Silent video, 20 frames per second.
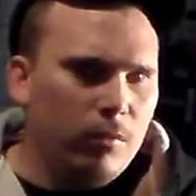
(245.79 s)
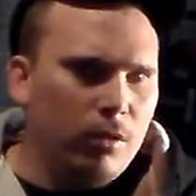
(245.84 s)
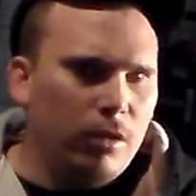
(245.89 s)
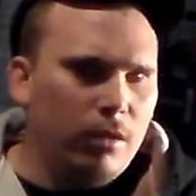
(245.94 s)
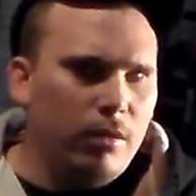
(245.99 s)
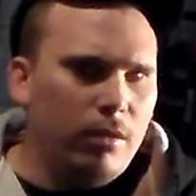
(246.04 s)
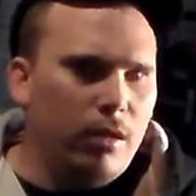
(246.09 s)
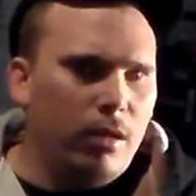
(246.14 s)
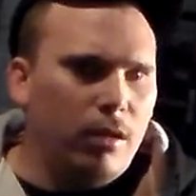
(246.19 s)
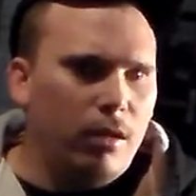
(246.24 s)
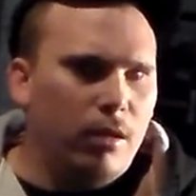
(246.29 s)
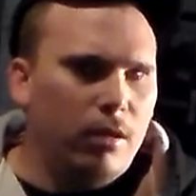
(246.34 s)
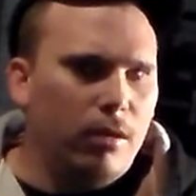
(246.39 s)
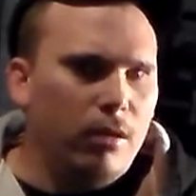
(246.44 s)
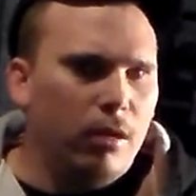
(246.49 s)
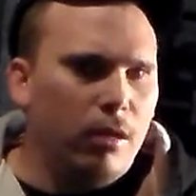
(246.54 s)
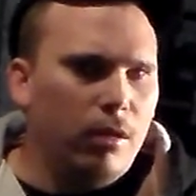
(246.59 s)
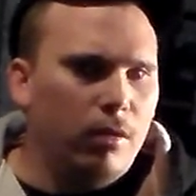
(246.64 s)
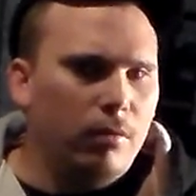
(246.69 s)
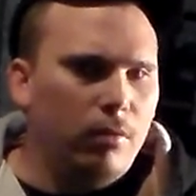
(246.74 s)
and then I
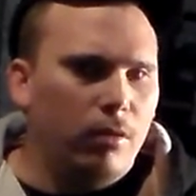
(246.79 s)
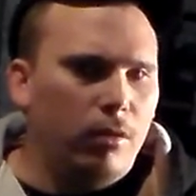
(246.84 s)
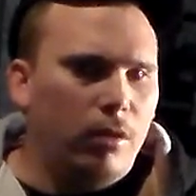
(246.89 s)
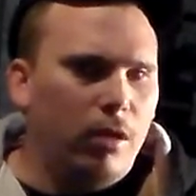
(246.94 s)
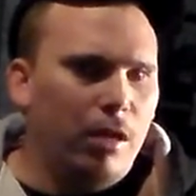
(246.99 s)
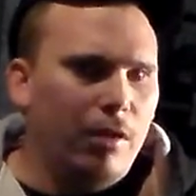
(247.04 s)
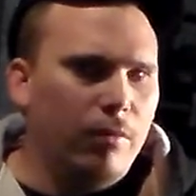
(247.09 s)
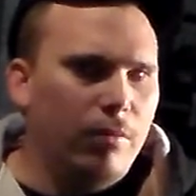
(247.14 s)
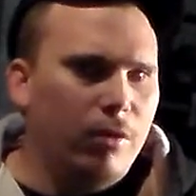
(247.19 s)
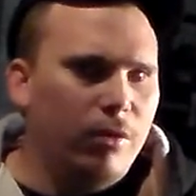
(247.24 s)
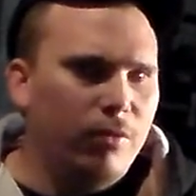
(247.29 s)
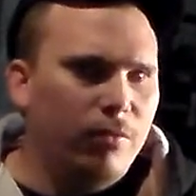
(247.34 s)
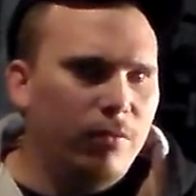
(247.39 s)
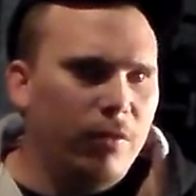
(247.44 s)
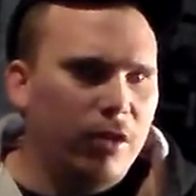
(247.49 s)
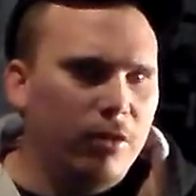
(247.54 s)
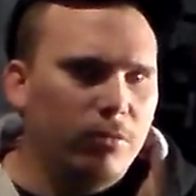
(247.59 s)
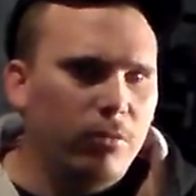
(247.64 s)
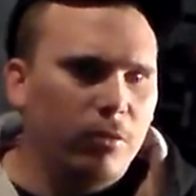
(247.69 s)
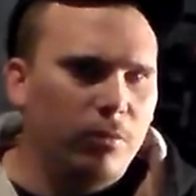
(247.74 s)
got a lot of them off
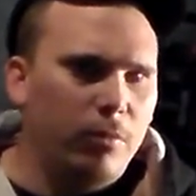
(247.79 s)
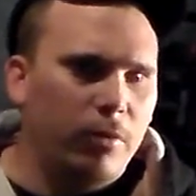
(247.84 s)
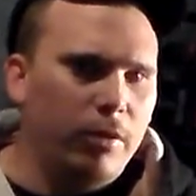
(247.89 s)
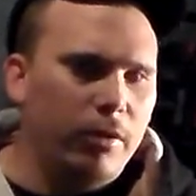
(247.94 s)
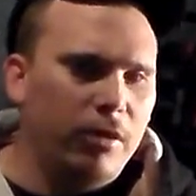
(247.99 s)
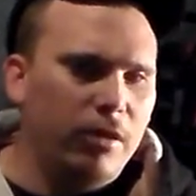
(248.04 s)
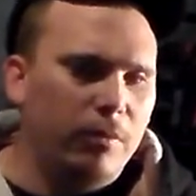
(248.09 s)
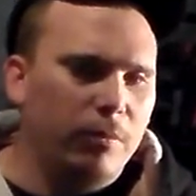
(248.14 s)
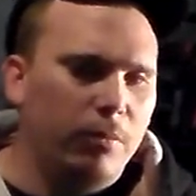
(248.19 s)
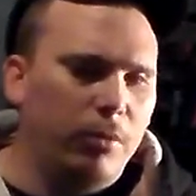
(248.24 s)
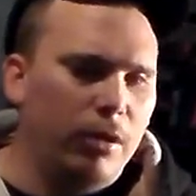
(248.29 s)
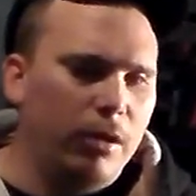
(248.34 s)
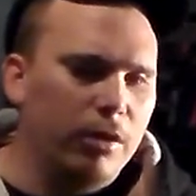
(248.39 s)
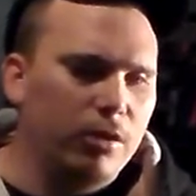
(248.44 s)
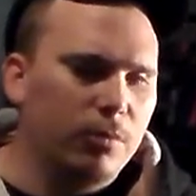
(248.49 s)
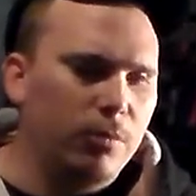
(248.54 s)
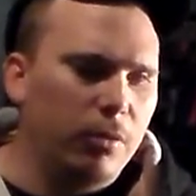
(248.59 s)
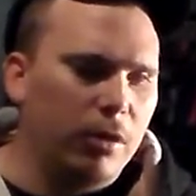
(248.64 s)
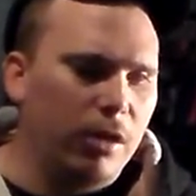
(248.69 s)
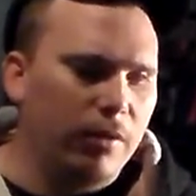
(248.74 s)
Facebook
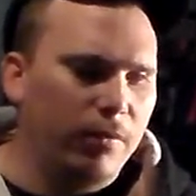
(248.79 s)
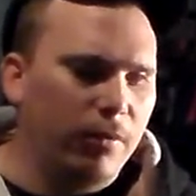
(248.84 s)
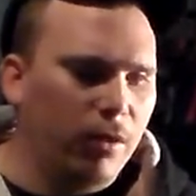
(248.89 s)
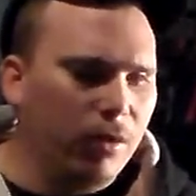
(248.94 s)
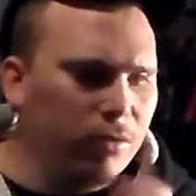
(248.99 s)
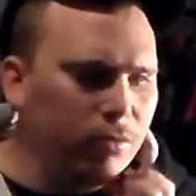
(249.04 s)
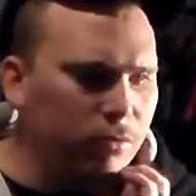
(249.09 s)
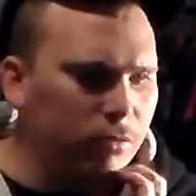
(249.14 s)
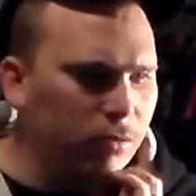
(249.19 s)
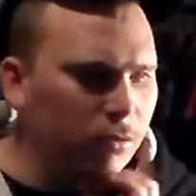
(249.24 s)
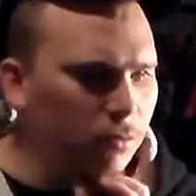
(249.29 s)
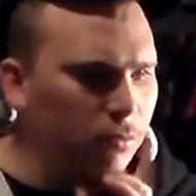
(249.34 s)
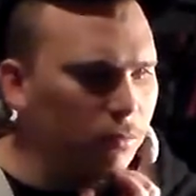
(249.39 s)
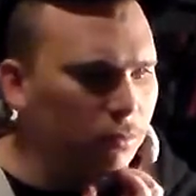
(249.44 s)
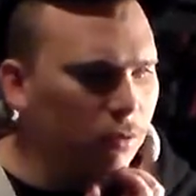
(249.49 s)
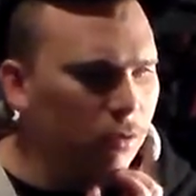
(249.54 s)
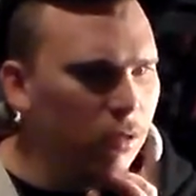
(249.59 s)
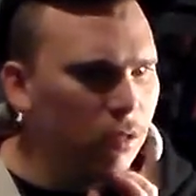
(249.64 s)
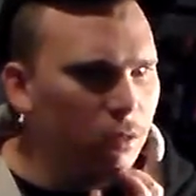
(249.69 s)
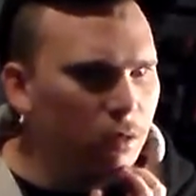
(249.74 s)
Marketplace. But I've
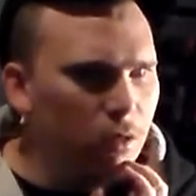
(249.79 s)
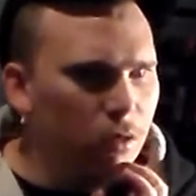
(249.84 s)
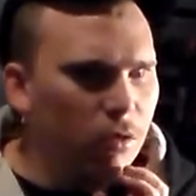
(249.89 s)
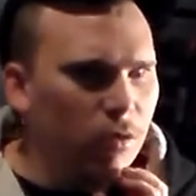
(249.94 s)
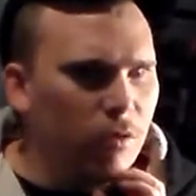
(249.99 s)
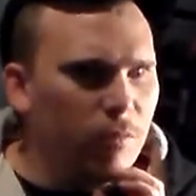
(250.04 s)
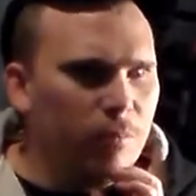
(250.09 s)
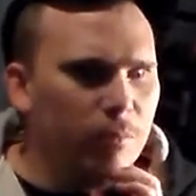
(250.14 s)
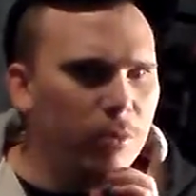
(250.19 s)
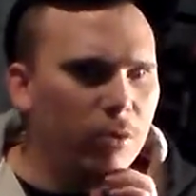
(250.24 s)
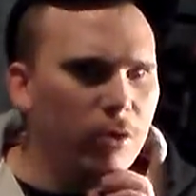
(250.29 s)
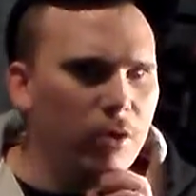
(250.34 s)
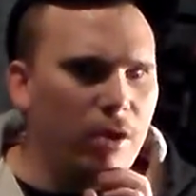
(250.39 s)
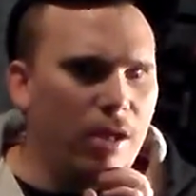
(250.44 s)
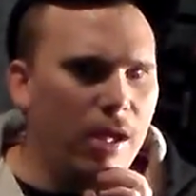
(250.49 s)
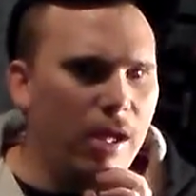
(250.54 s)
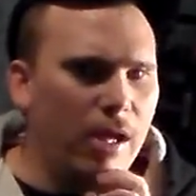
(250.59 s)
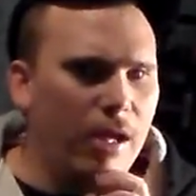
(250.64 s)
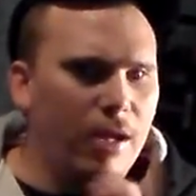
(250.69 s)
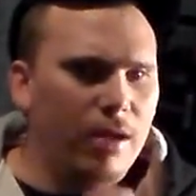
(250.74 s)
also put
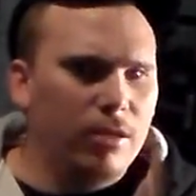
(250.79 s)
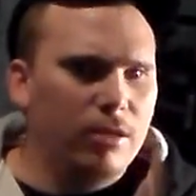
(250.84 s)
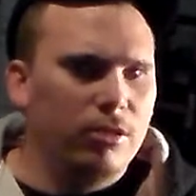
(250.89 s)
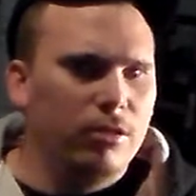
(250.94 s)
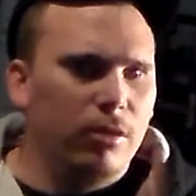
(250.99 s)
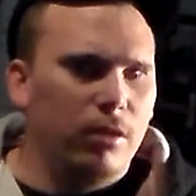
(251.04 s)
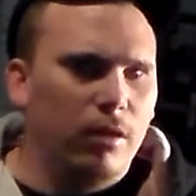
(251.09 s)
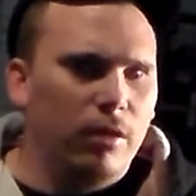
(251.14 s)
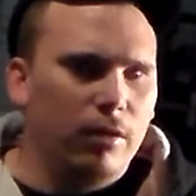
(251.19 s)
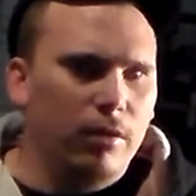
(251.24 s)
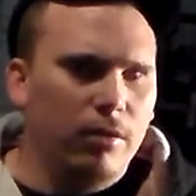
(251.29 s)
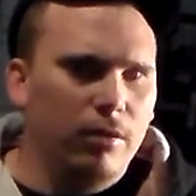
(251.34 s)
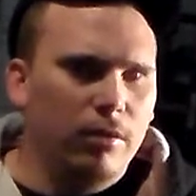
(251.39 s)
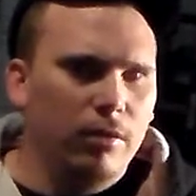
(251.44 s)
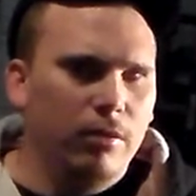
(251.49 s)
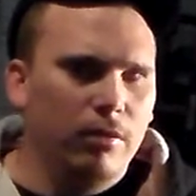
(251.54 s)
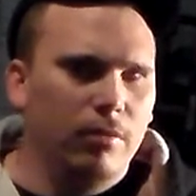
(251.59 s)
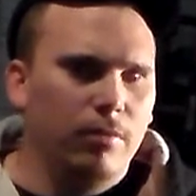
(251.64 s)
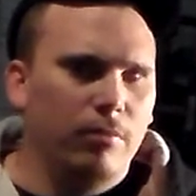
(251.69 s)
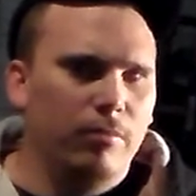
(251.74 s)
ads on
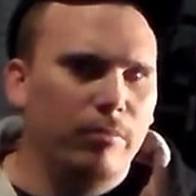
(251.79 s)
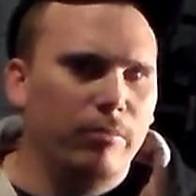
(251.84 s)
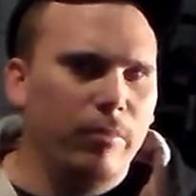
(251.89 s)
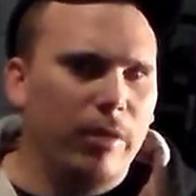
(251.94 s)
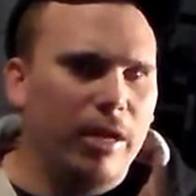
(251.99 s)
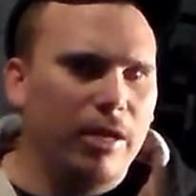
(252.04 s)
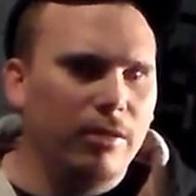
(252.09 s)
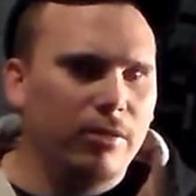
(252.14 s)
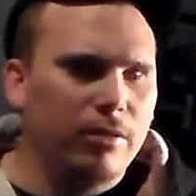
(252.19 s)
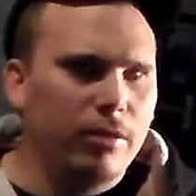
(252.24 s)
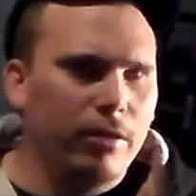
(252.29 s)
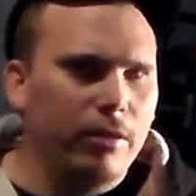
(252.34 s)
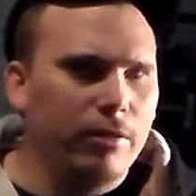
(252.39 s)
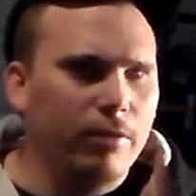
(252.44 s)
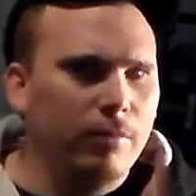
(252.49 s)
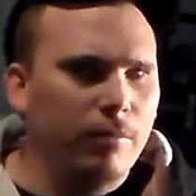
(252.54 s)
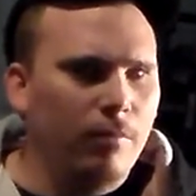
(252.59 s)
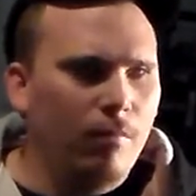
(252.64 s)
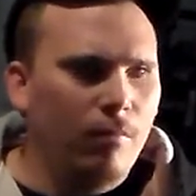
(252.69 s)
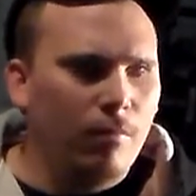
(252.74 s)

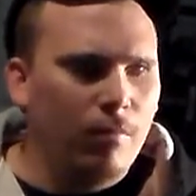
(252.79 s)
Manta,